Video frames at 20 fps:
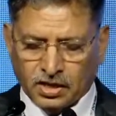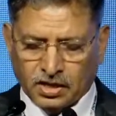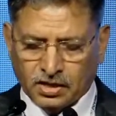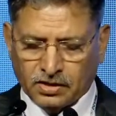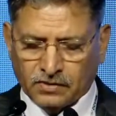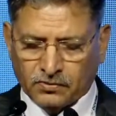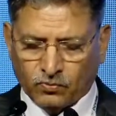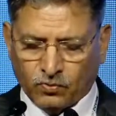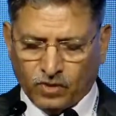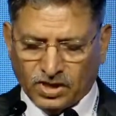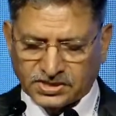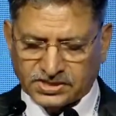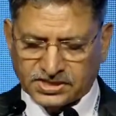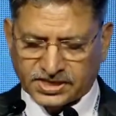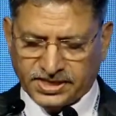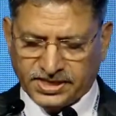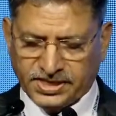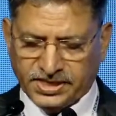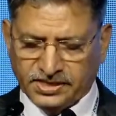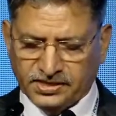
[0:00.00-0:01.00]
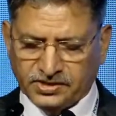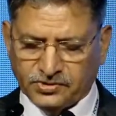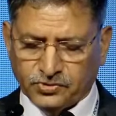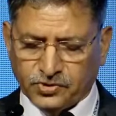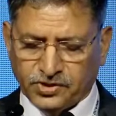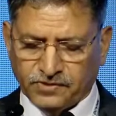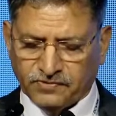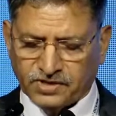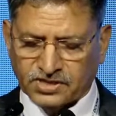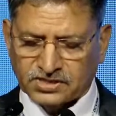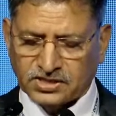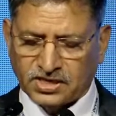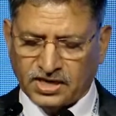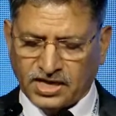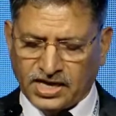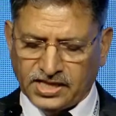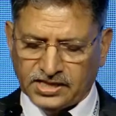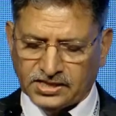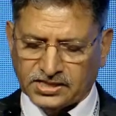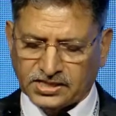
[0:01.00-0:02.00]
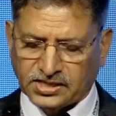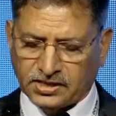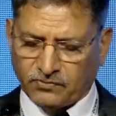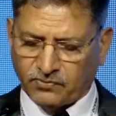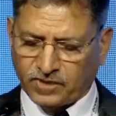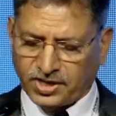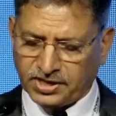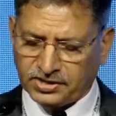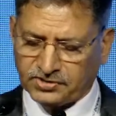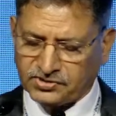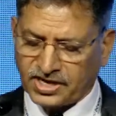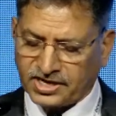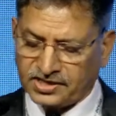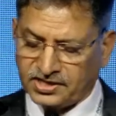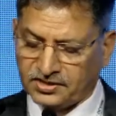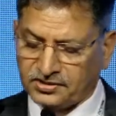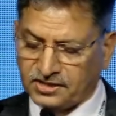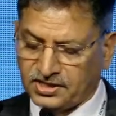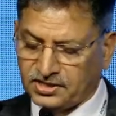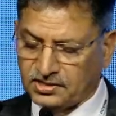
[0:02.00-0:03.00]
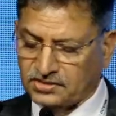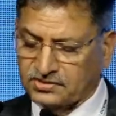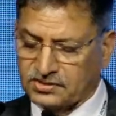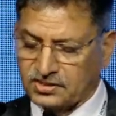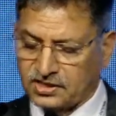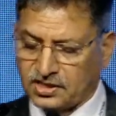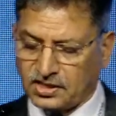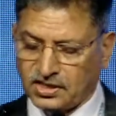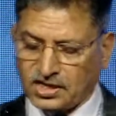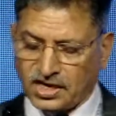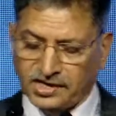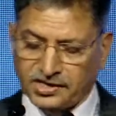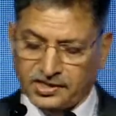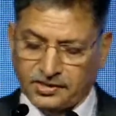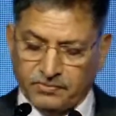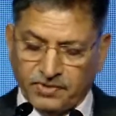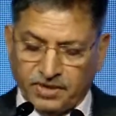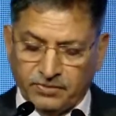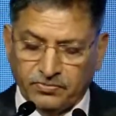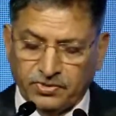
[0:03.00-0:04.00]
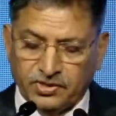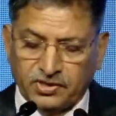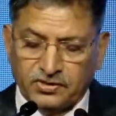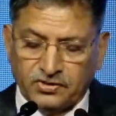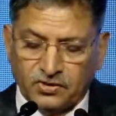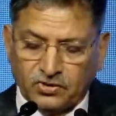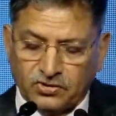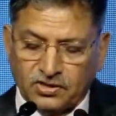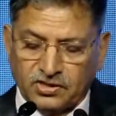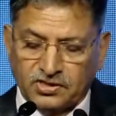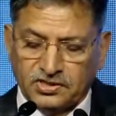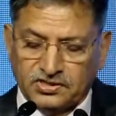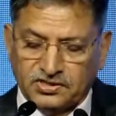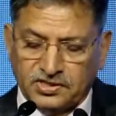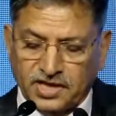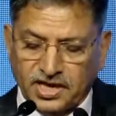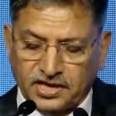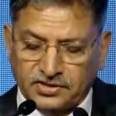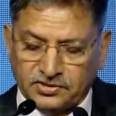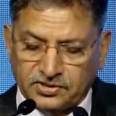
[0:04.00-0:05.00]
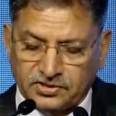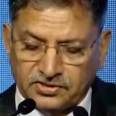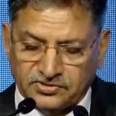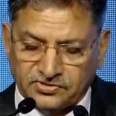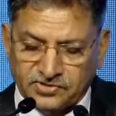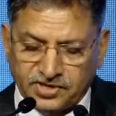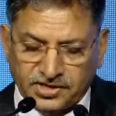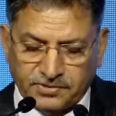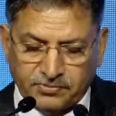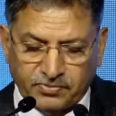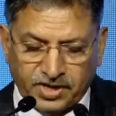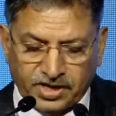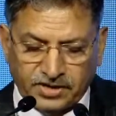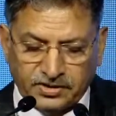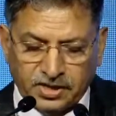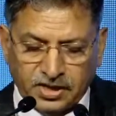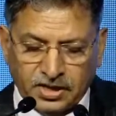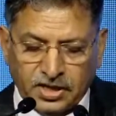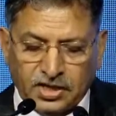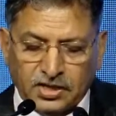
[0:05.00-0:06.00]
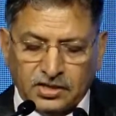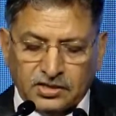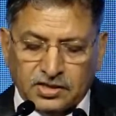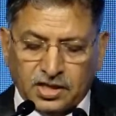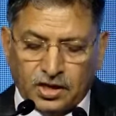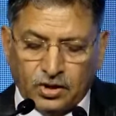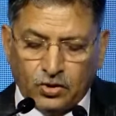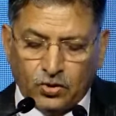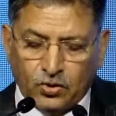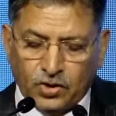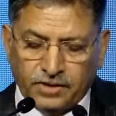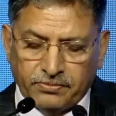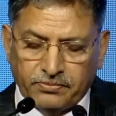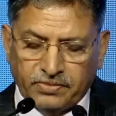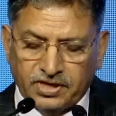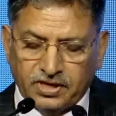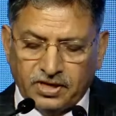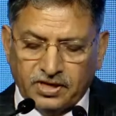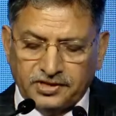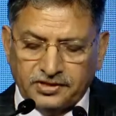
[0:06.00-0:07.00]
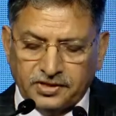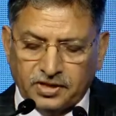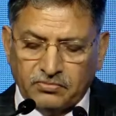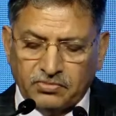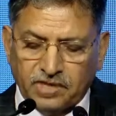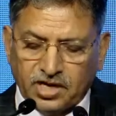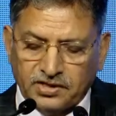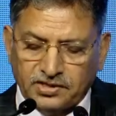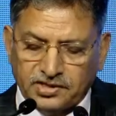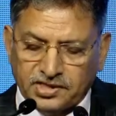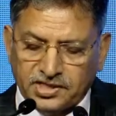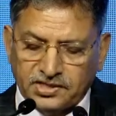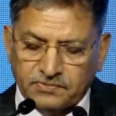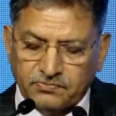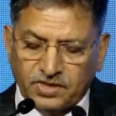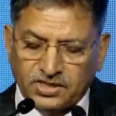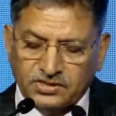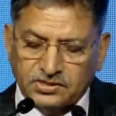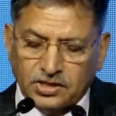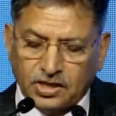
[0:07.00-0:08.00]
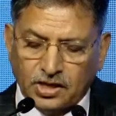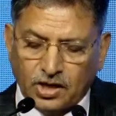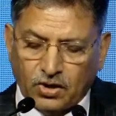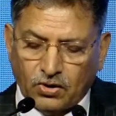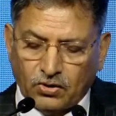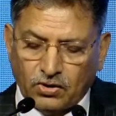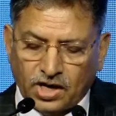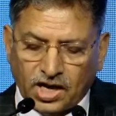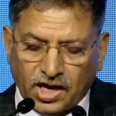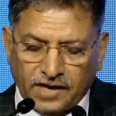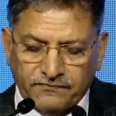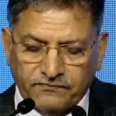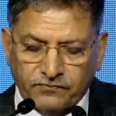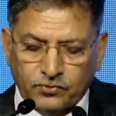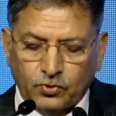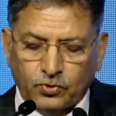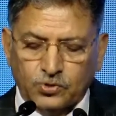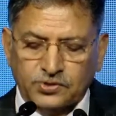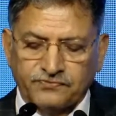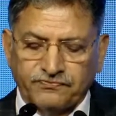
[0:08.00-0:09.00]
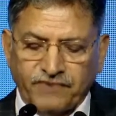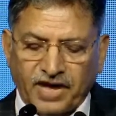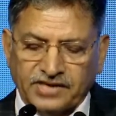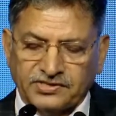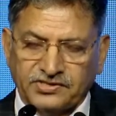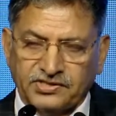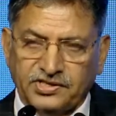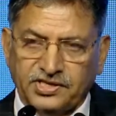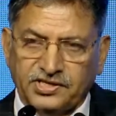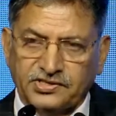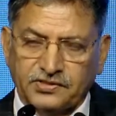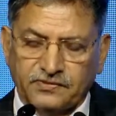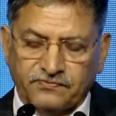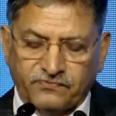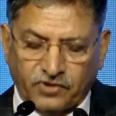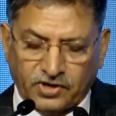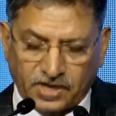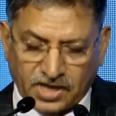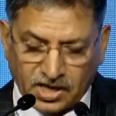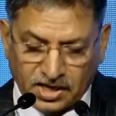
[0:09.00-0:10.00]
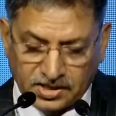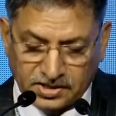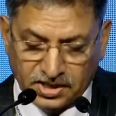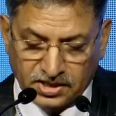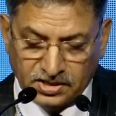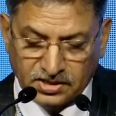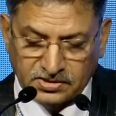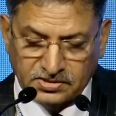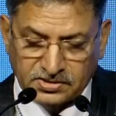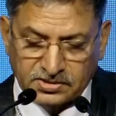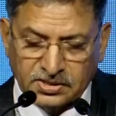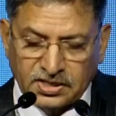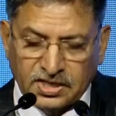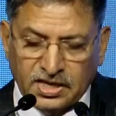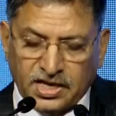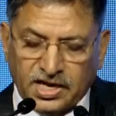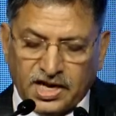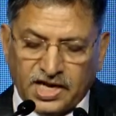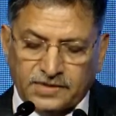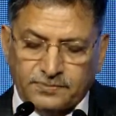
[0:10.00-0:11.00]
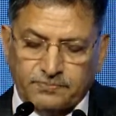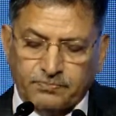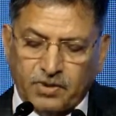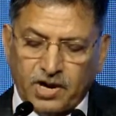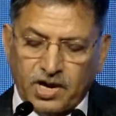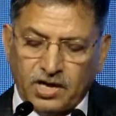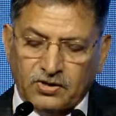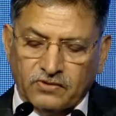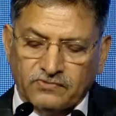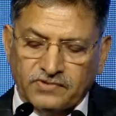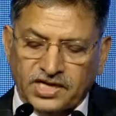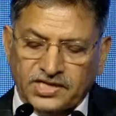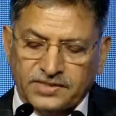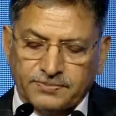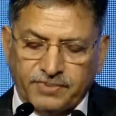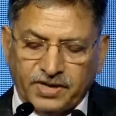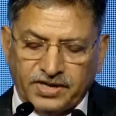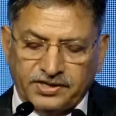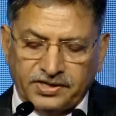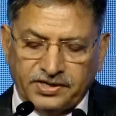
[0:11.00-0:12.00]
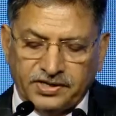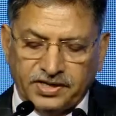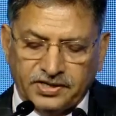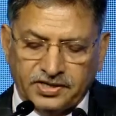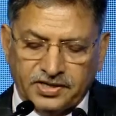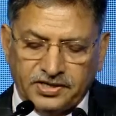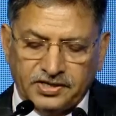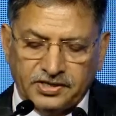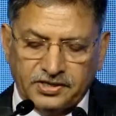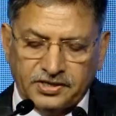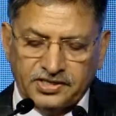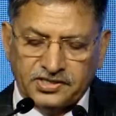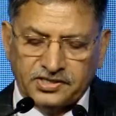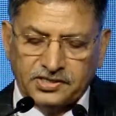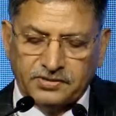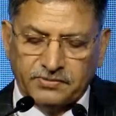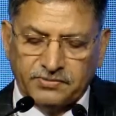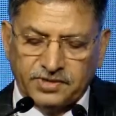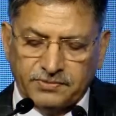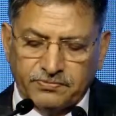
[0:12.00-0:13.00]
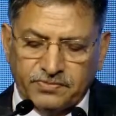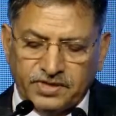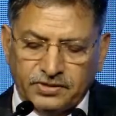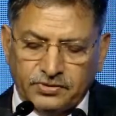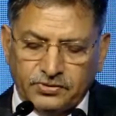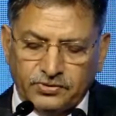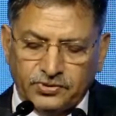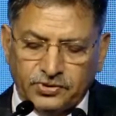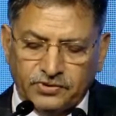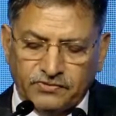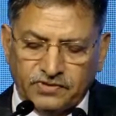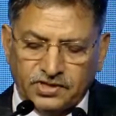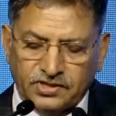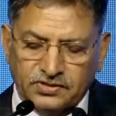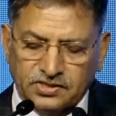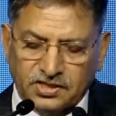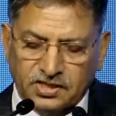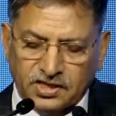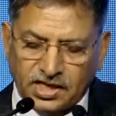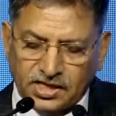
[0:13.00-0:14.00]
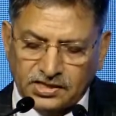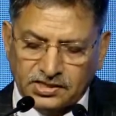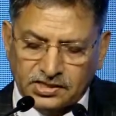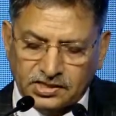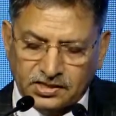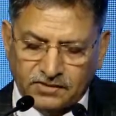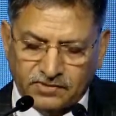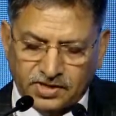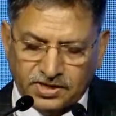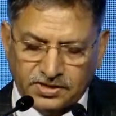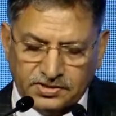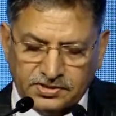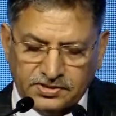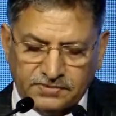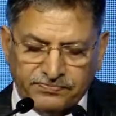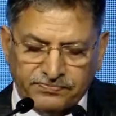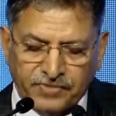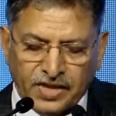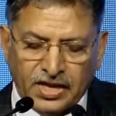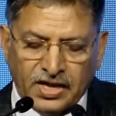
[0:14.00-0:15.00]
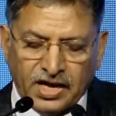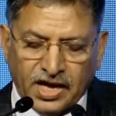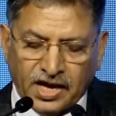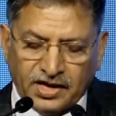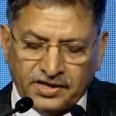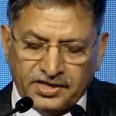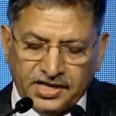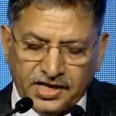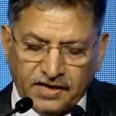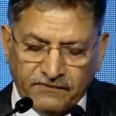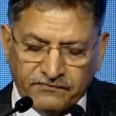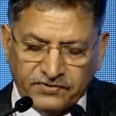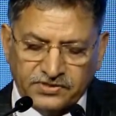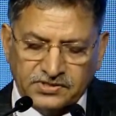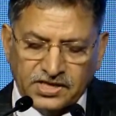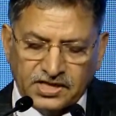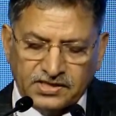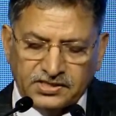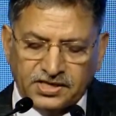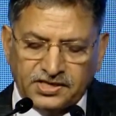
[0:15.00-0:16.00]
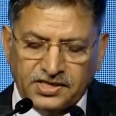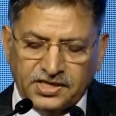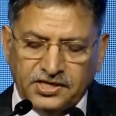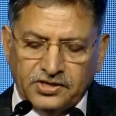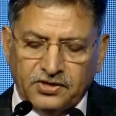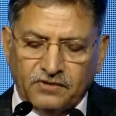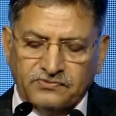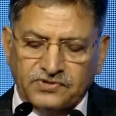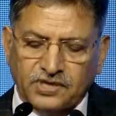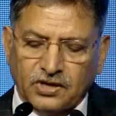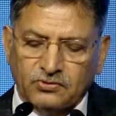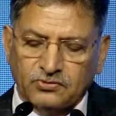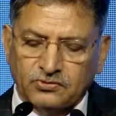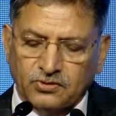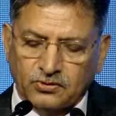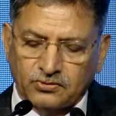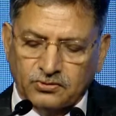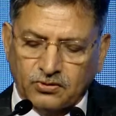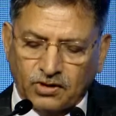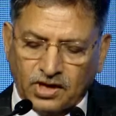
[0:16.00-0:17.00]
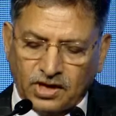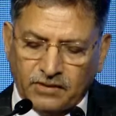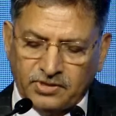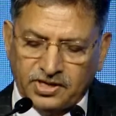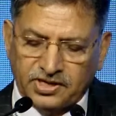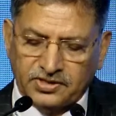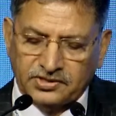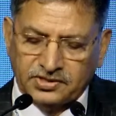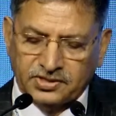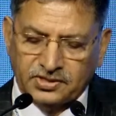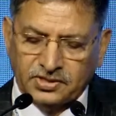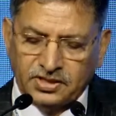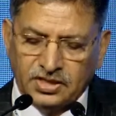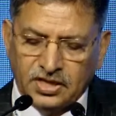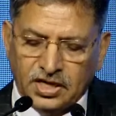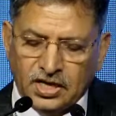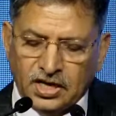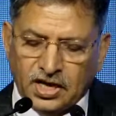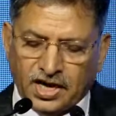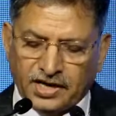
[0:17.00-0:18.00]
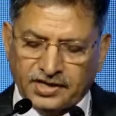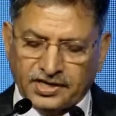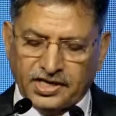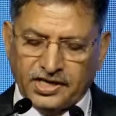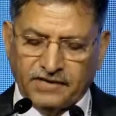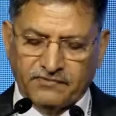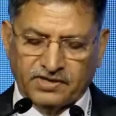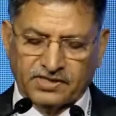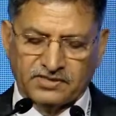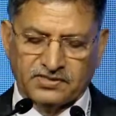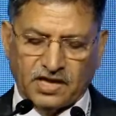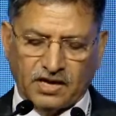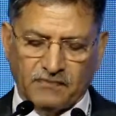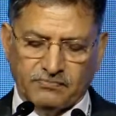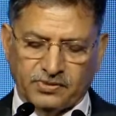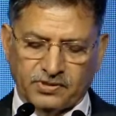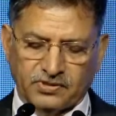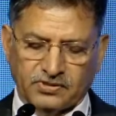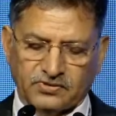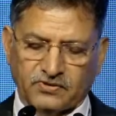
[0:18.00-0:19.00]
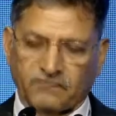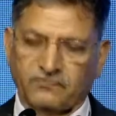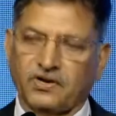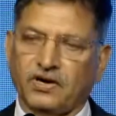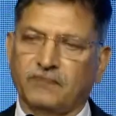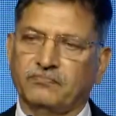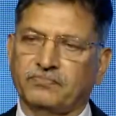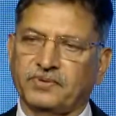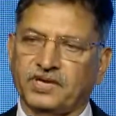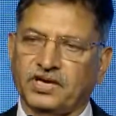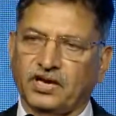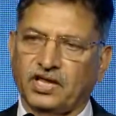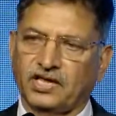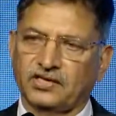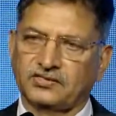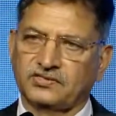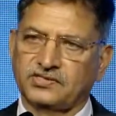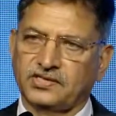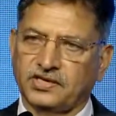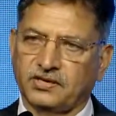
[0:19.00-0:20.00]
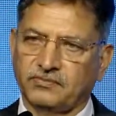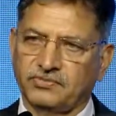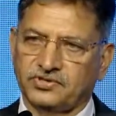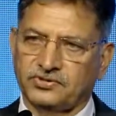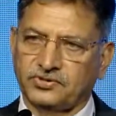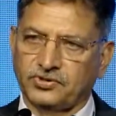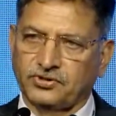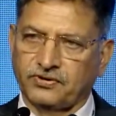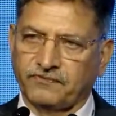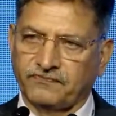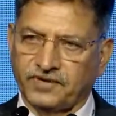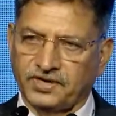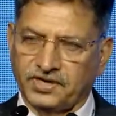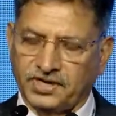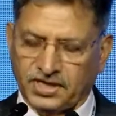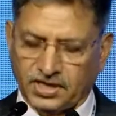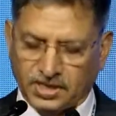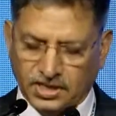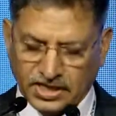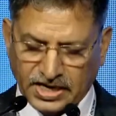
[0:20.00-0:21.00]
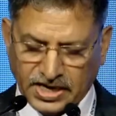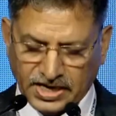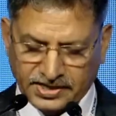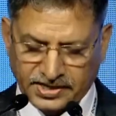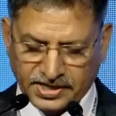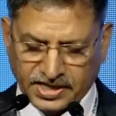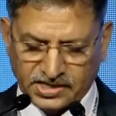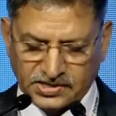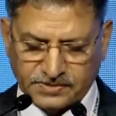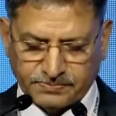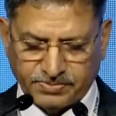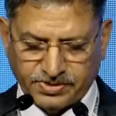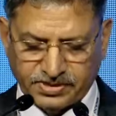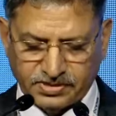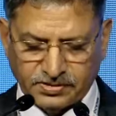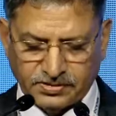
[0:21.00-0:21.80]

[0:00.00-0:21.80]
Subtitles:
Once again, universal health coverage, and in this, I remember Dr. Richard Hatchett's statement, the low and middle income countries must allow life course vaccination for adults as part of the expanded and increased commitment to universal health coverage. And he emphasized the need of South-South collaboration and gave examples of companies like Serum Institute of India and Aspen.